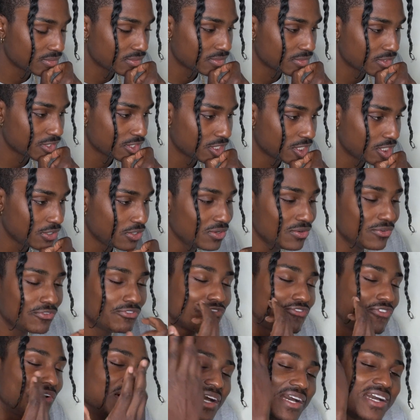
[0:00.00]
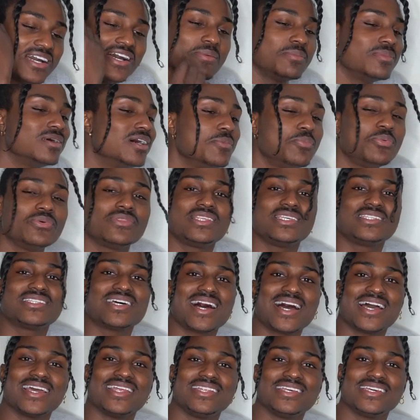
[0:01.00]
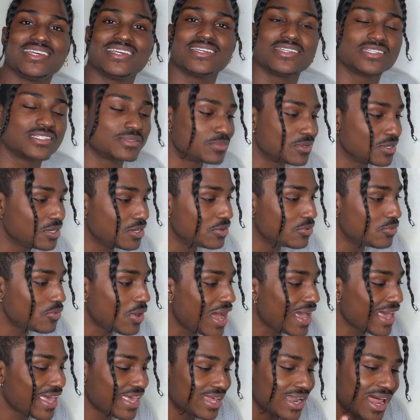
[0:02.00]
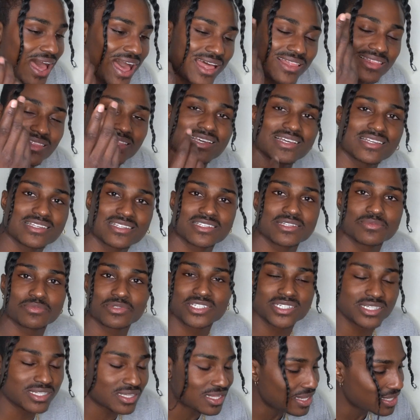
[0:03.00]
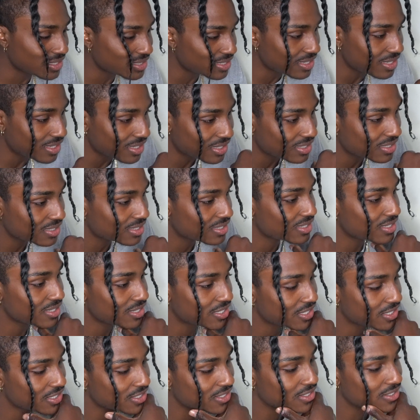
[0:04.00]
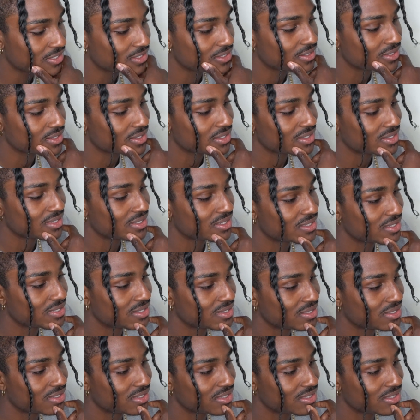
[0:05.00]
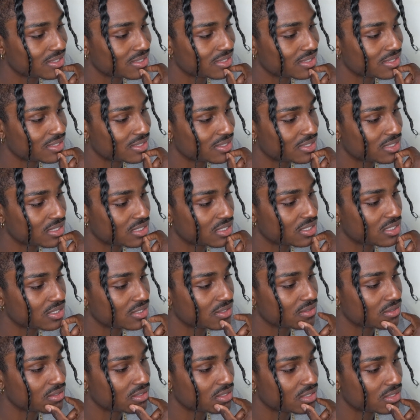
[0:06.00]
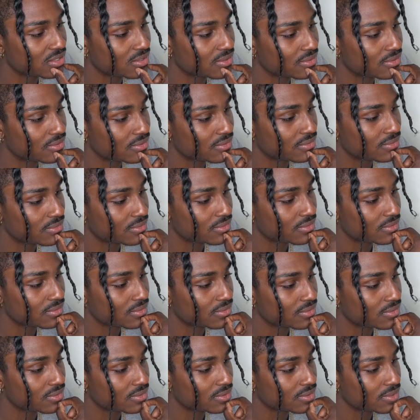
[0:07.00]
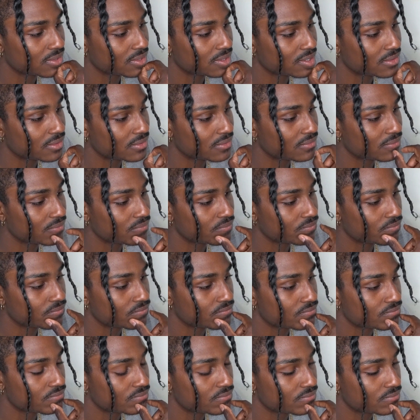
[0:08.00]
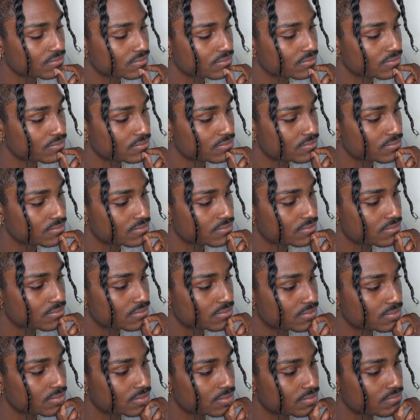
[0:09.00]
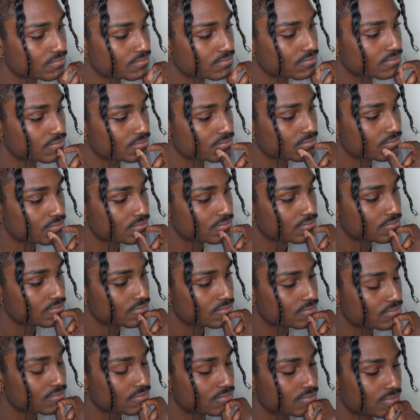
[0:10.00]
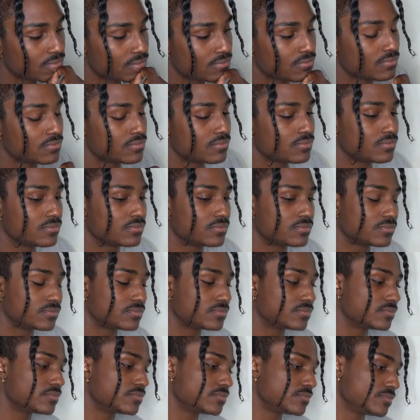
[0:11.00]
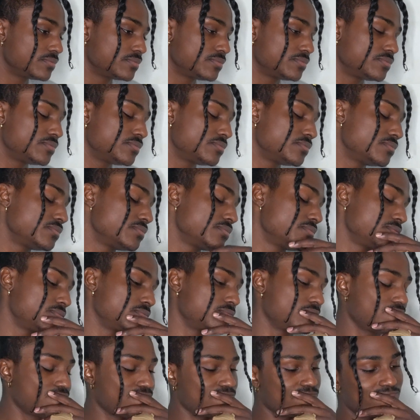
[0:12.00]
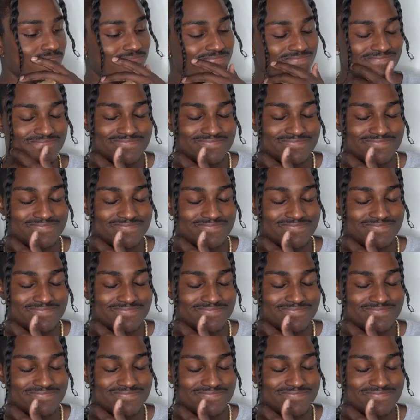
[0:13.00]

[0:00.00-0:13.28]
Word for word: I don't know. Who the fuck come up with these ideas, bro? Why can't I think of some shit like that? Can I put this around your eyes? I was surprised for you. Okay. Are you excited? Yeah, what is it? Put your finger Right here. Right here.